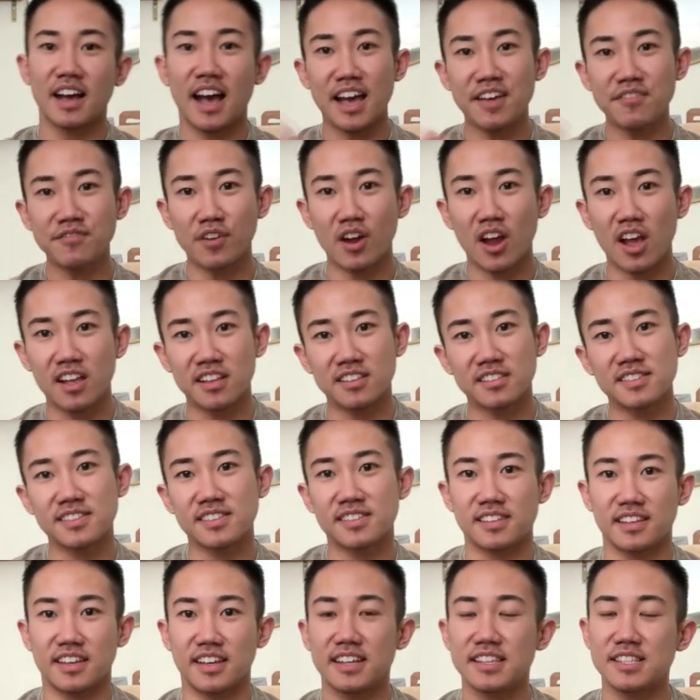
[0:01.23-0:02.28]
Hi
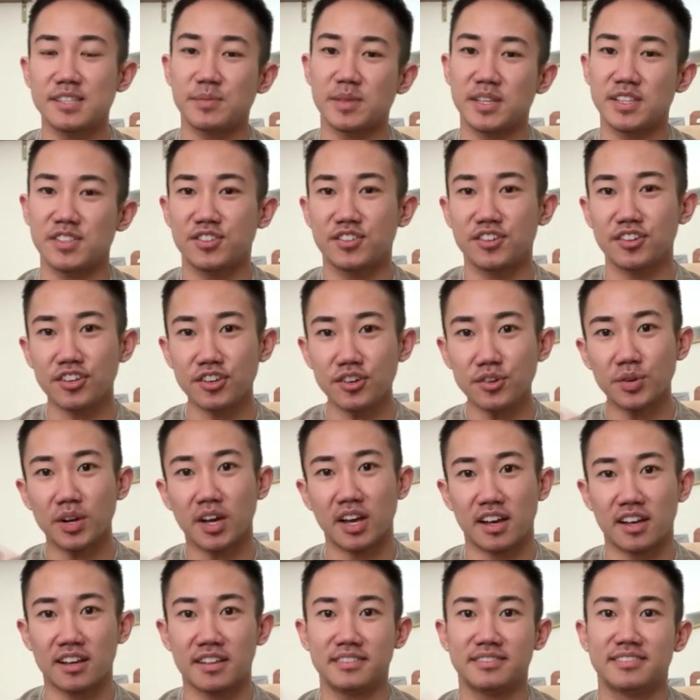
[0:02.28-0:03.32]
friends, it's Mr.
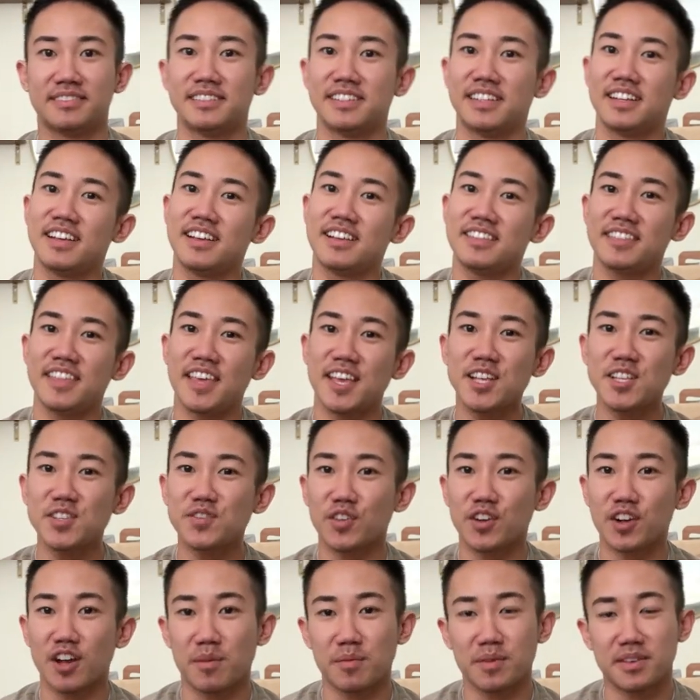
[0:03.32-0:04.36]
Yuna. Thanks
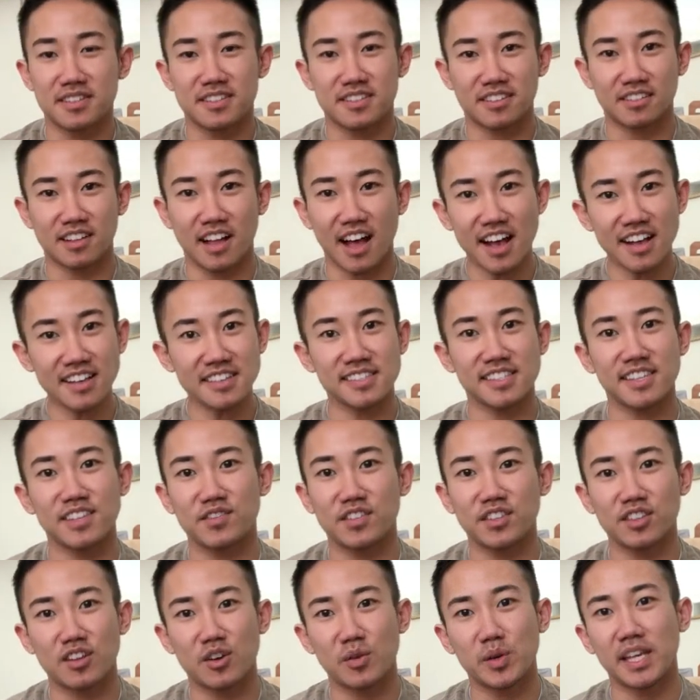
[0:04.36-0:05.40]
for coming to class
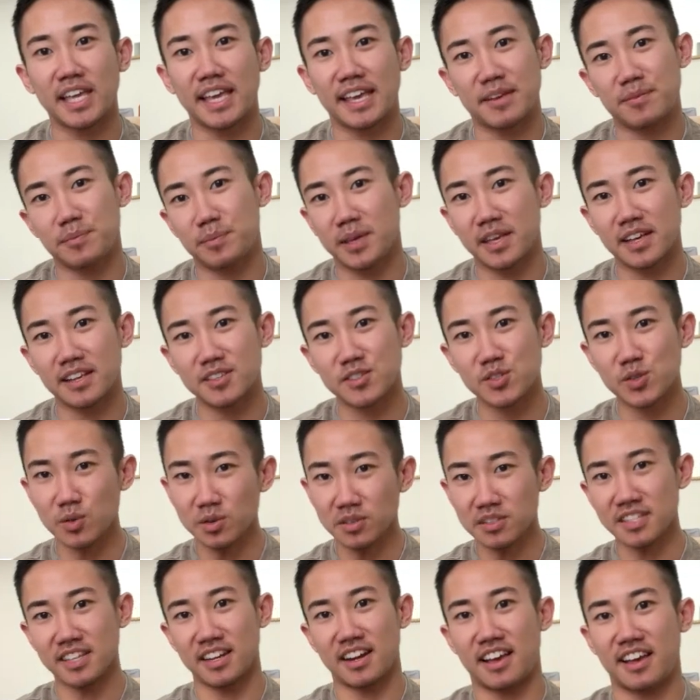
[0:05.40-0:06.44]
even though we can't be at school
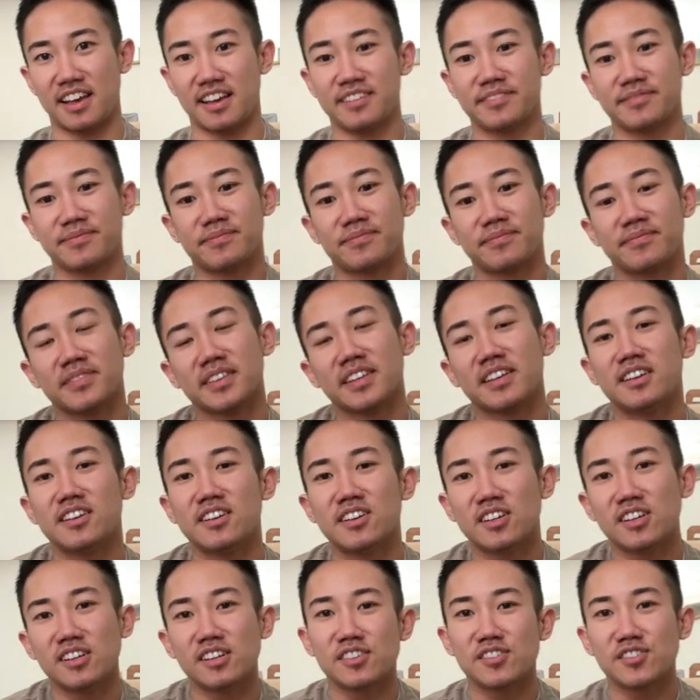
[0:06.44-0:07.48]
today.
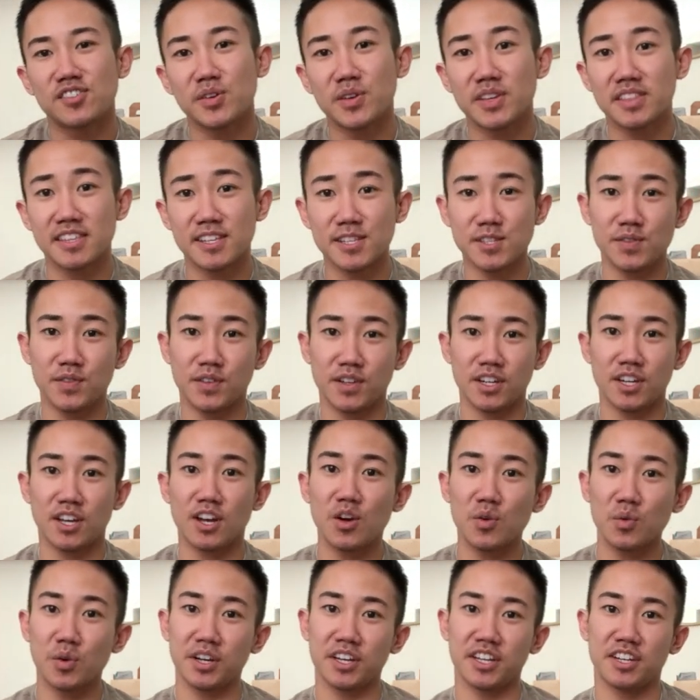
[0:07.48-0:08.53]
So in this
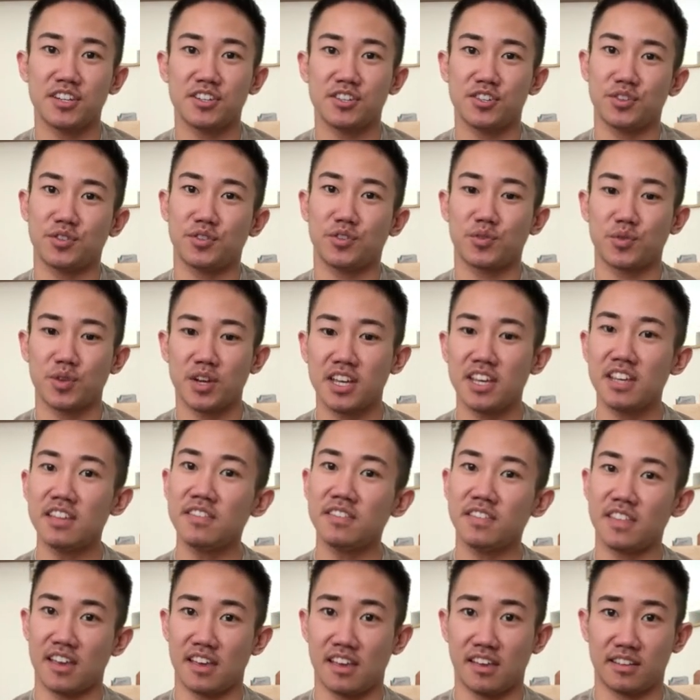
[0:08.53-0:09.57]
video, we're gonna do three
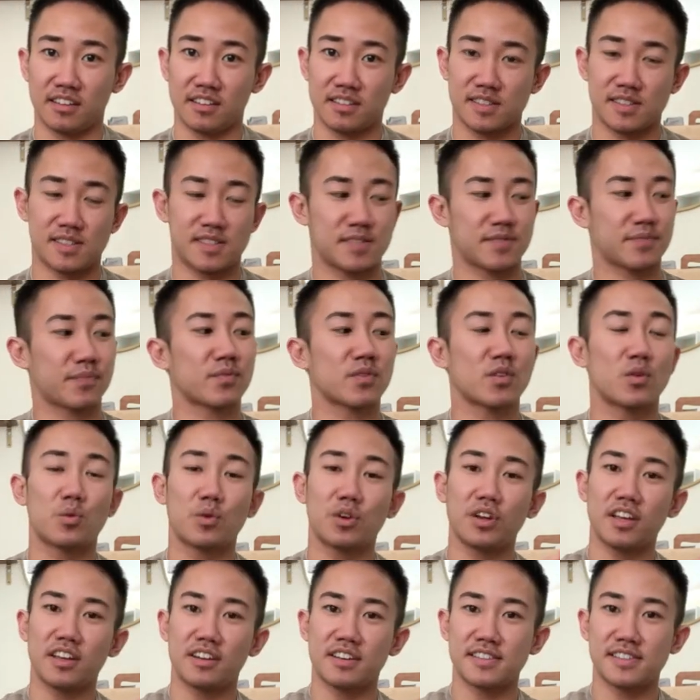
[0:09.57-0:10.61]
things.
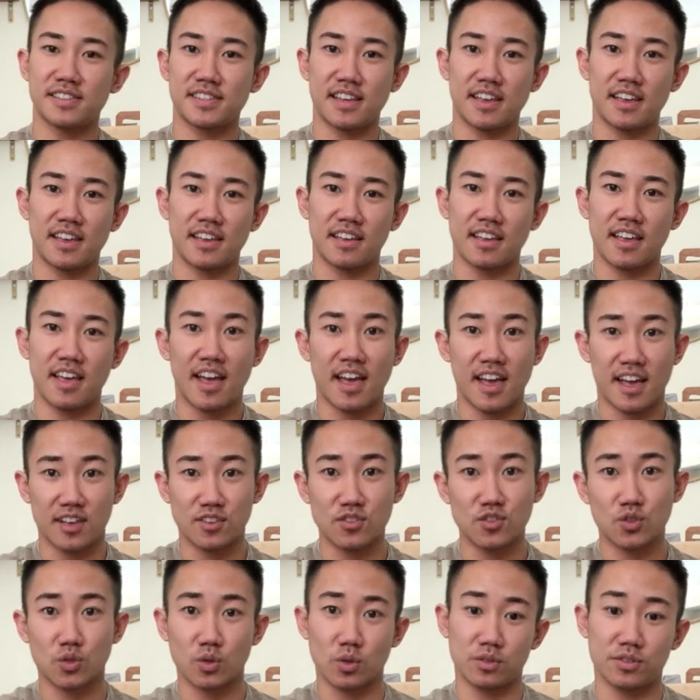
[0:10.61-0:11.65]
We're gonna sing
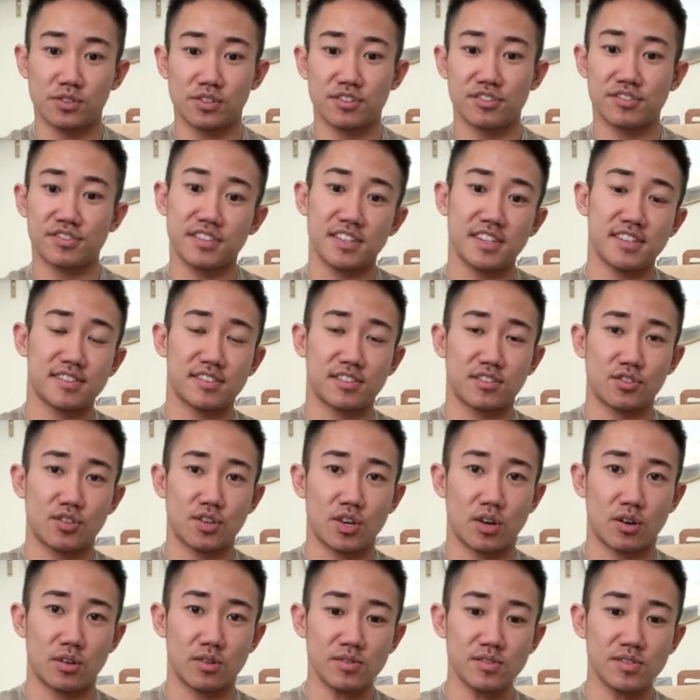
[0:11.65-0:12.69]
head, shoulders, knees, and
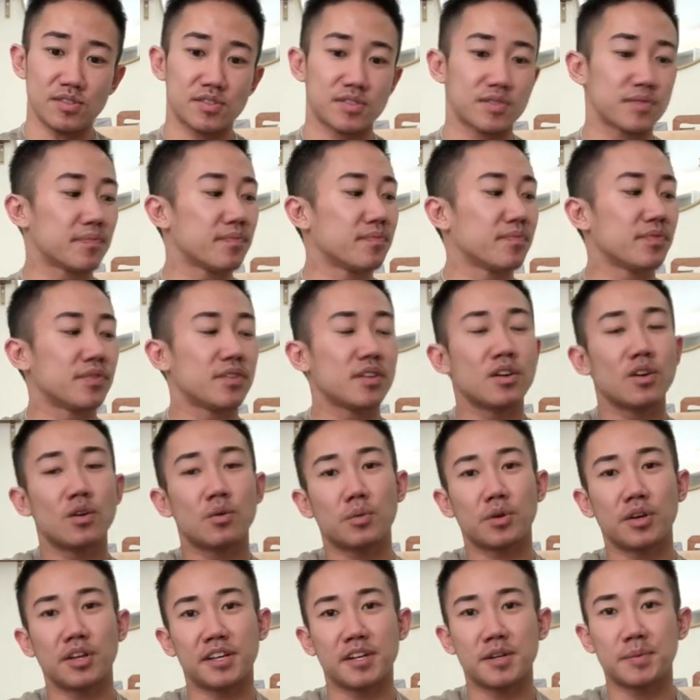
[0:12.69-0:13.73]
toes.
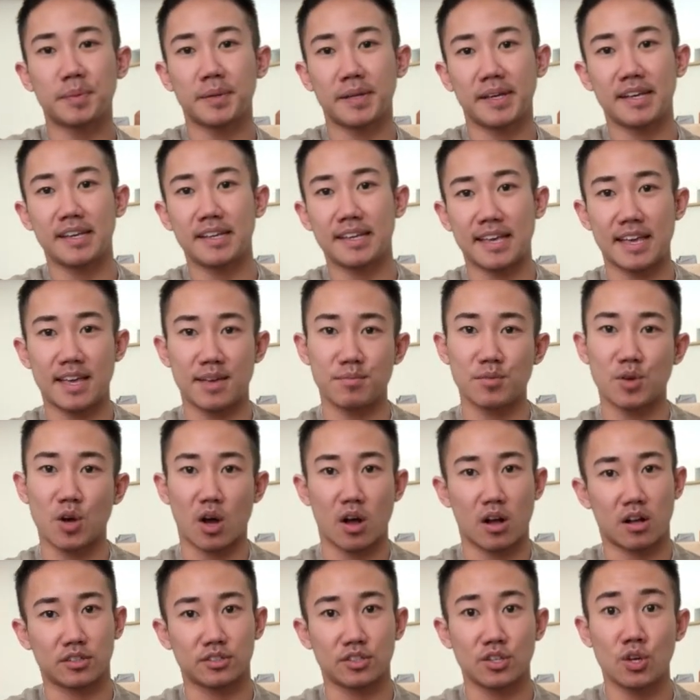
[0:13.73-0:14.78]
We're gonna play a game
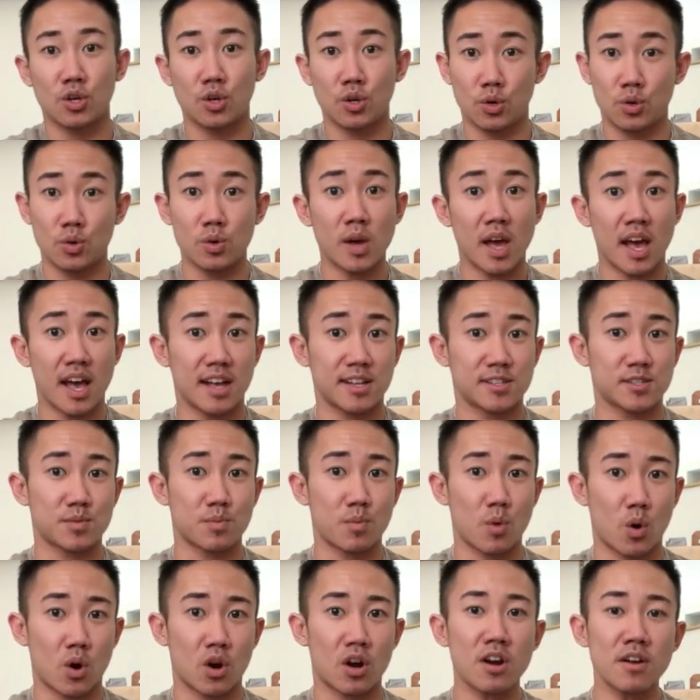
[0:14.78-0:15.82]
called Who Has
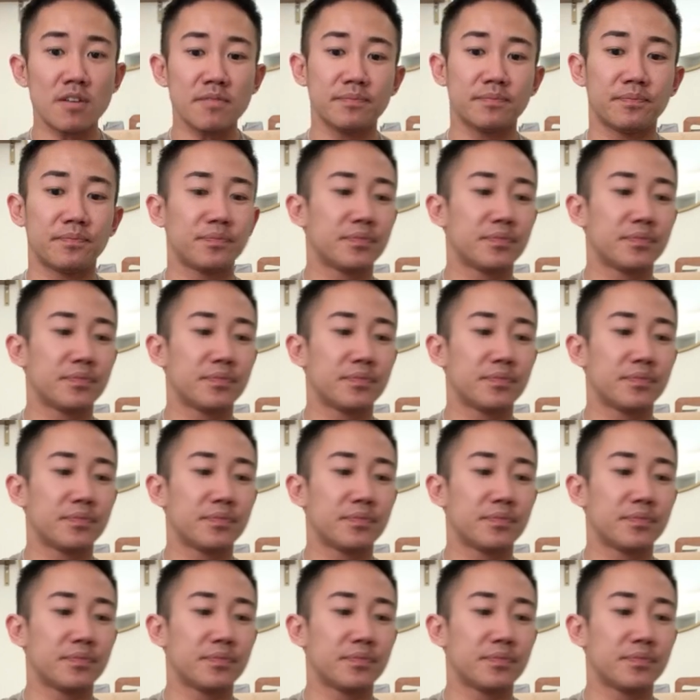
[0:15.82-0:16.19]
More?